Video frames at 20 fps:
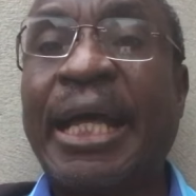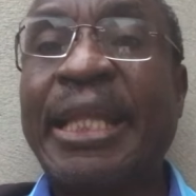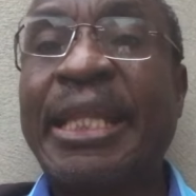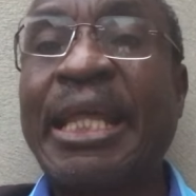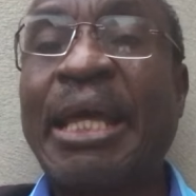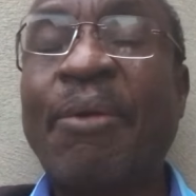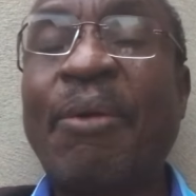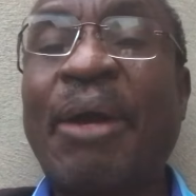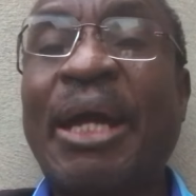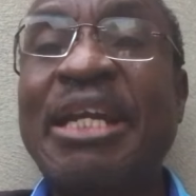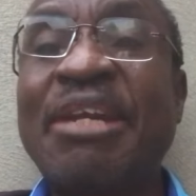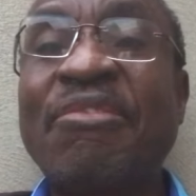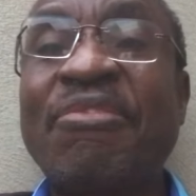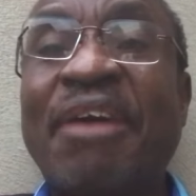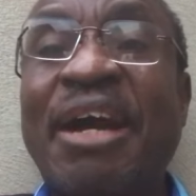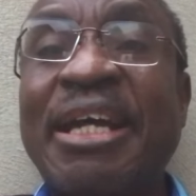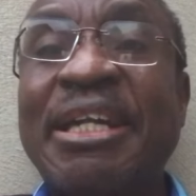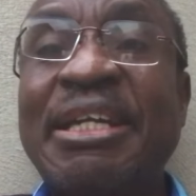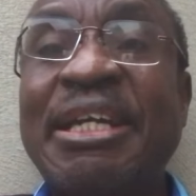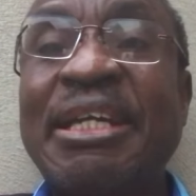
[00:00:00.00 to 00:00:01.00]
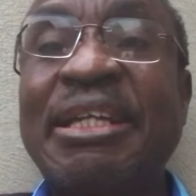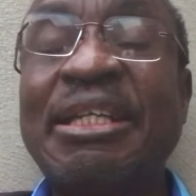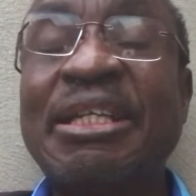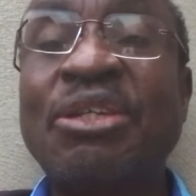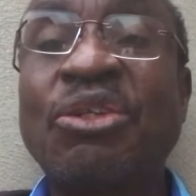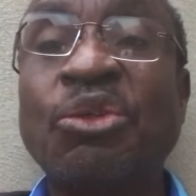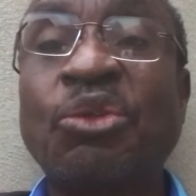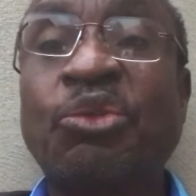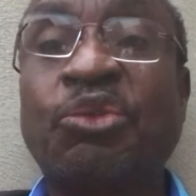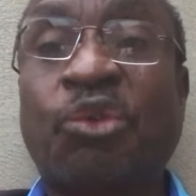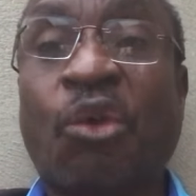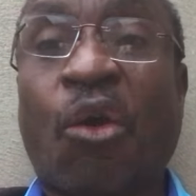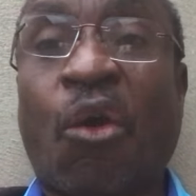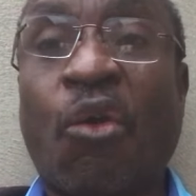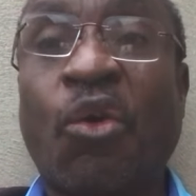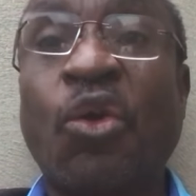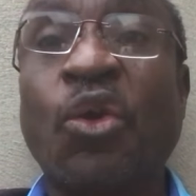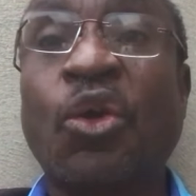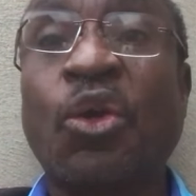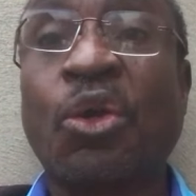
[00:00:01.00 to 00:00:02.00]
they were divided into
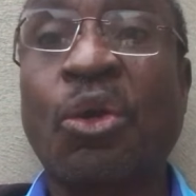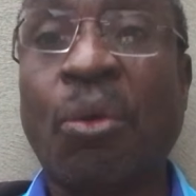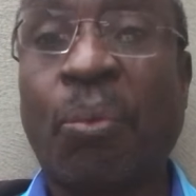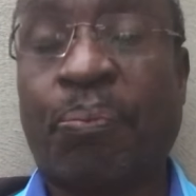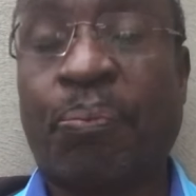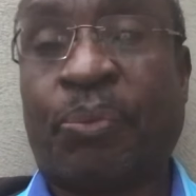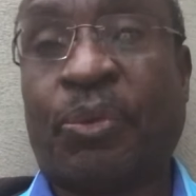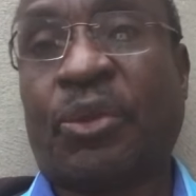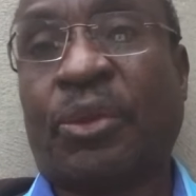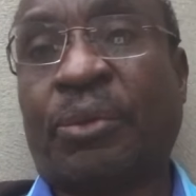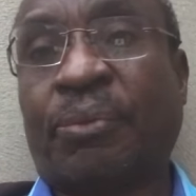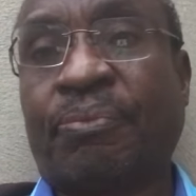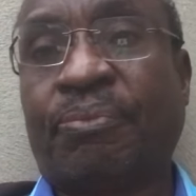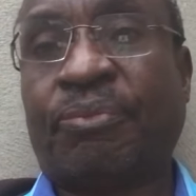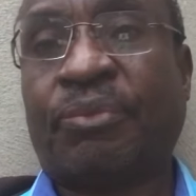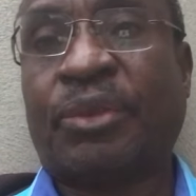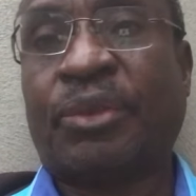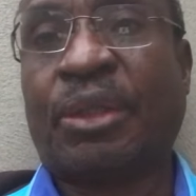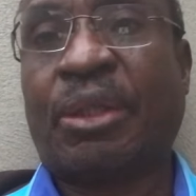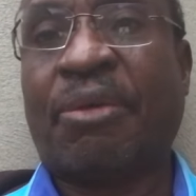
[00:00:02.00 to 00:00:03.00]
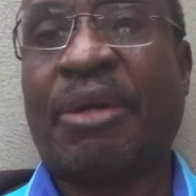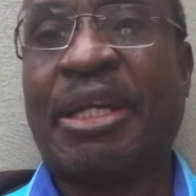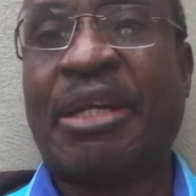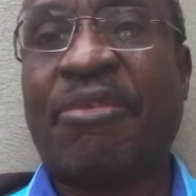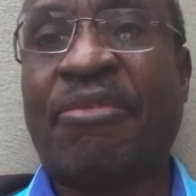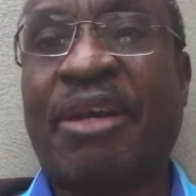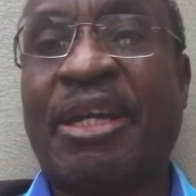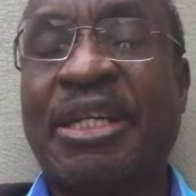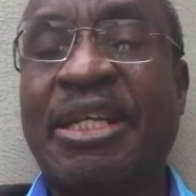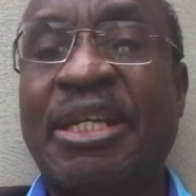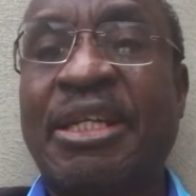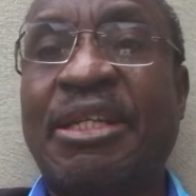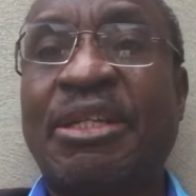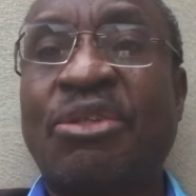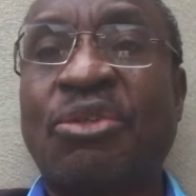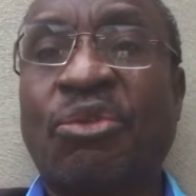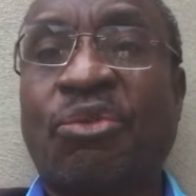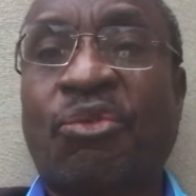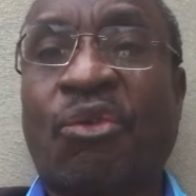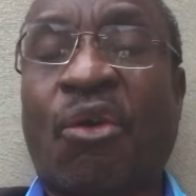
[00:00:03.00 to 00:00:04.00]
four groups. They were divided
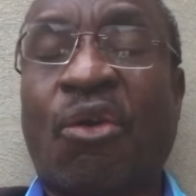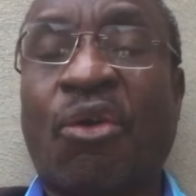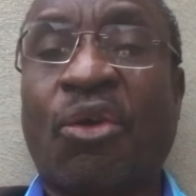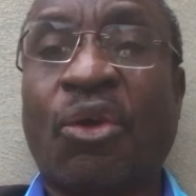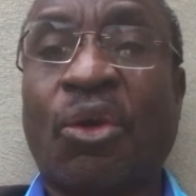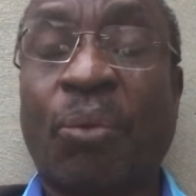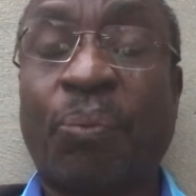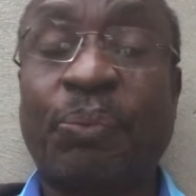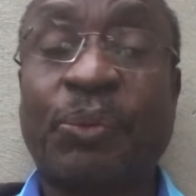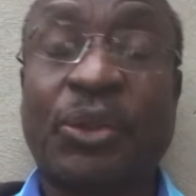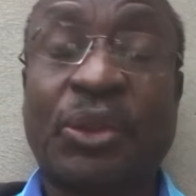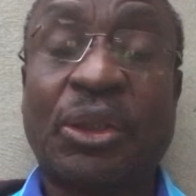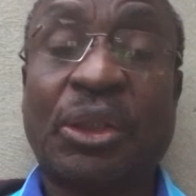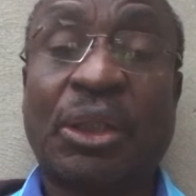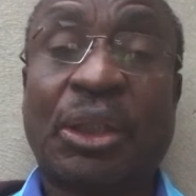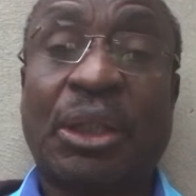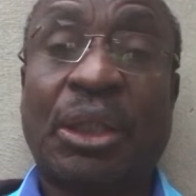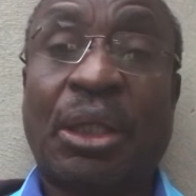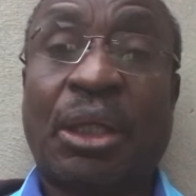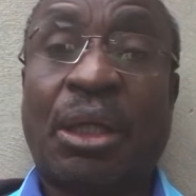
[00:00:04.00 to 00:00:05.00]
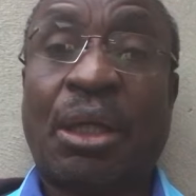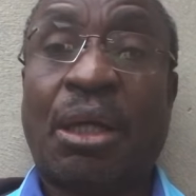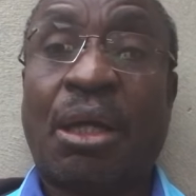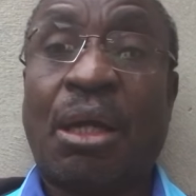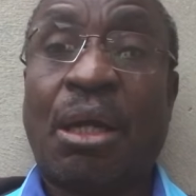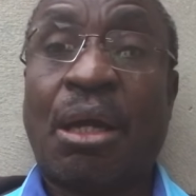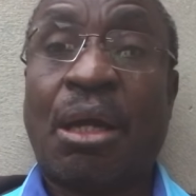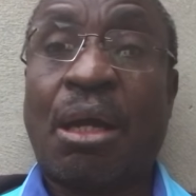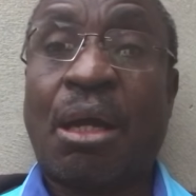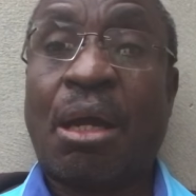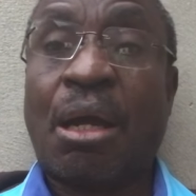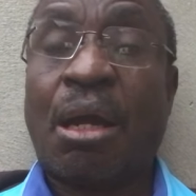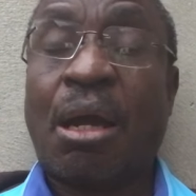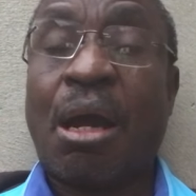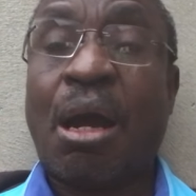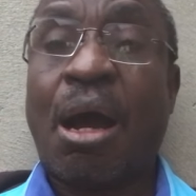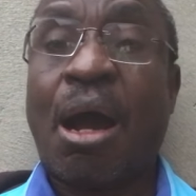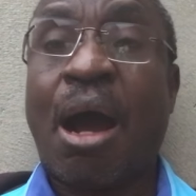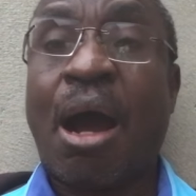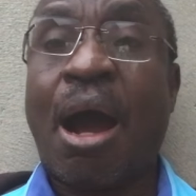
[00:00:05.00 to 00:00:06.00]
into four groups,
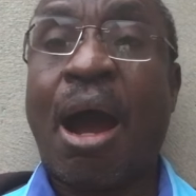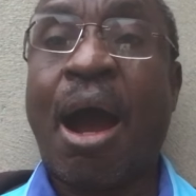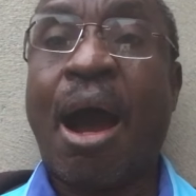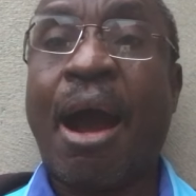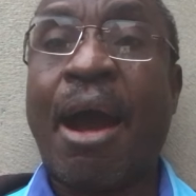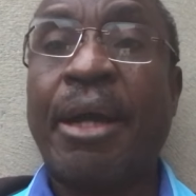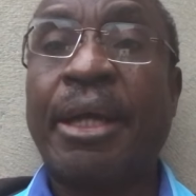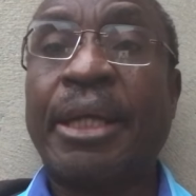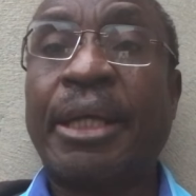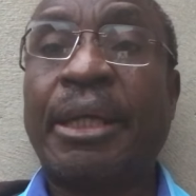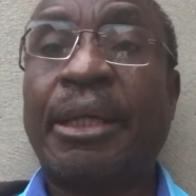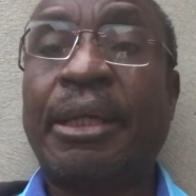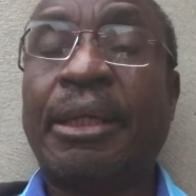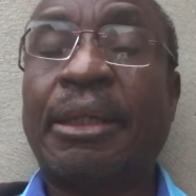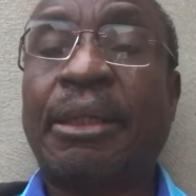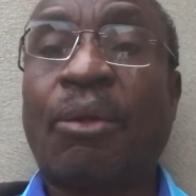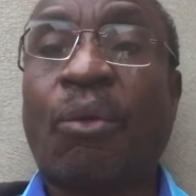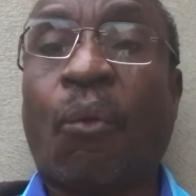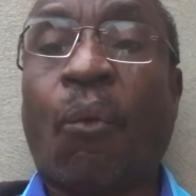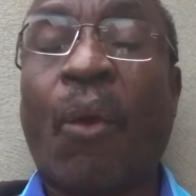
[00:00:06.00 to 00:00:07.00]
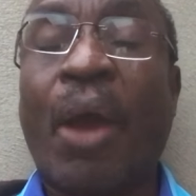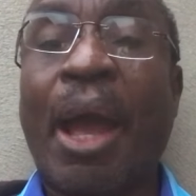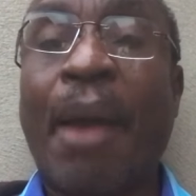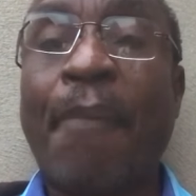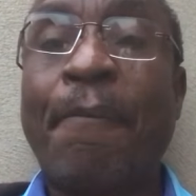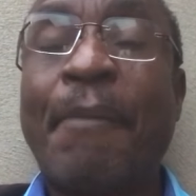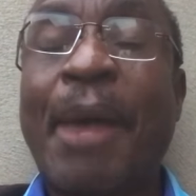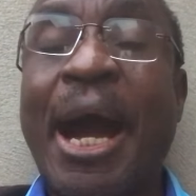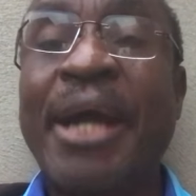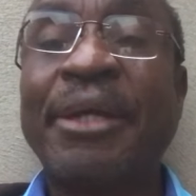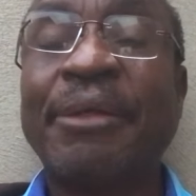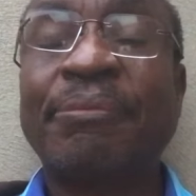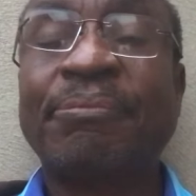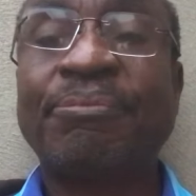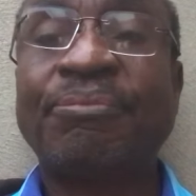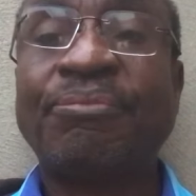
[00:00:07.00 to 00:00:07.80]
uh, whereby